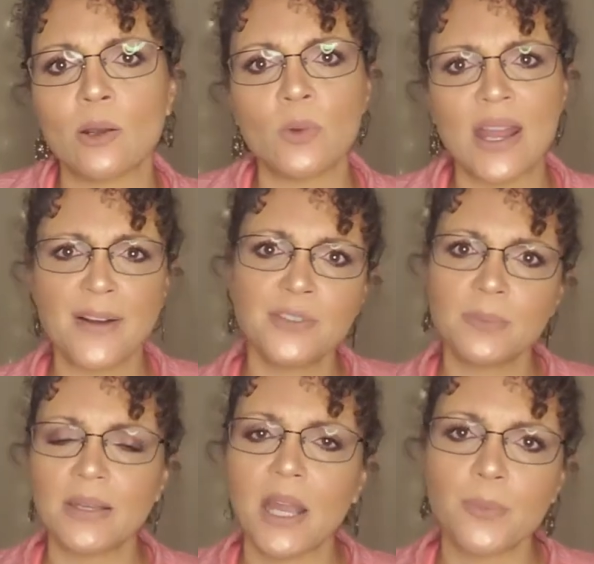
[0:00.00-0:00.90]
and we have to
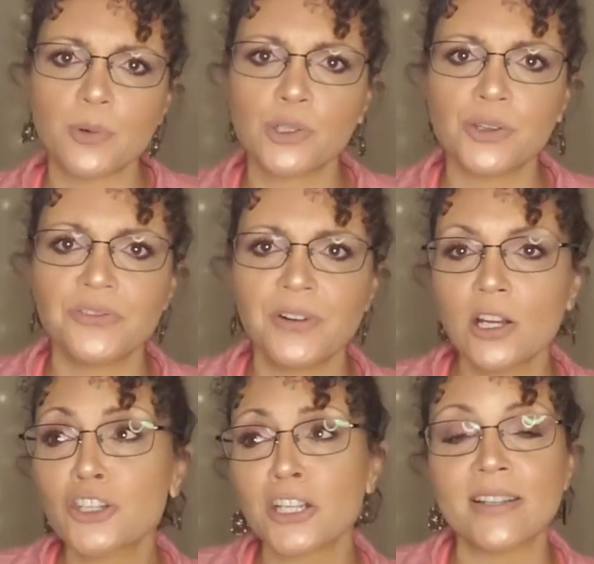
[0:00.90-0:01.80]
be able to
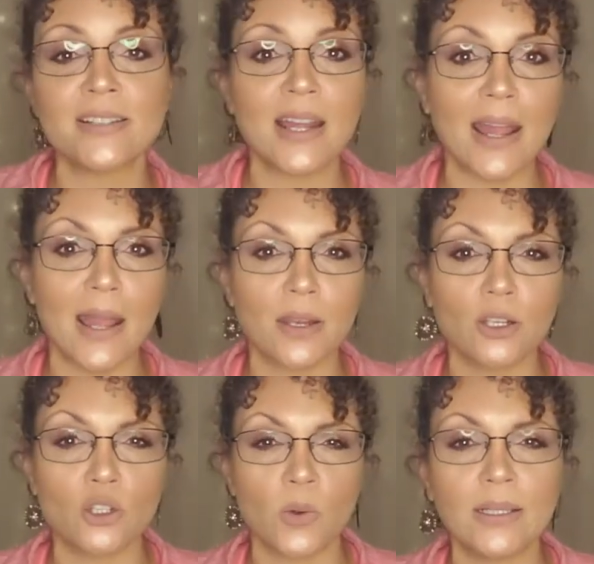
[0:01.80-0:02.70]
function and
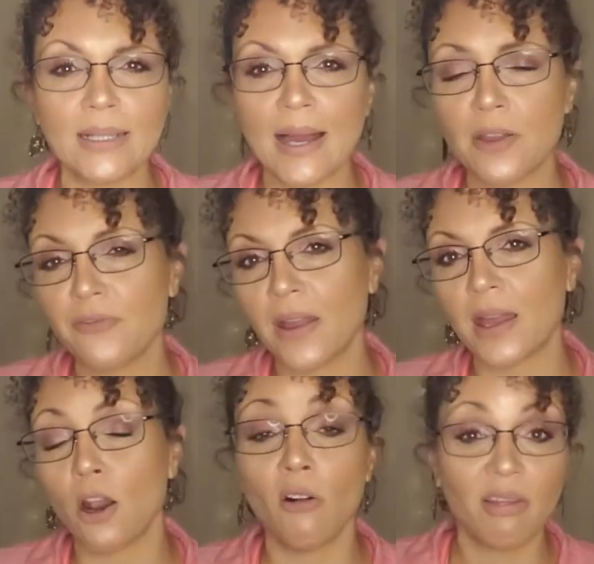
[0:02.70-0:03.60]
enjoy life
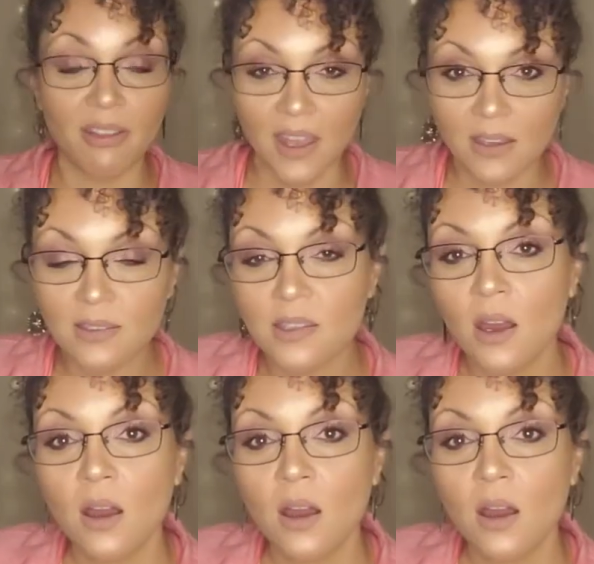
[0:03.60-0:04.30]
and all the things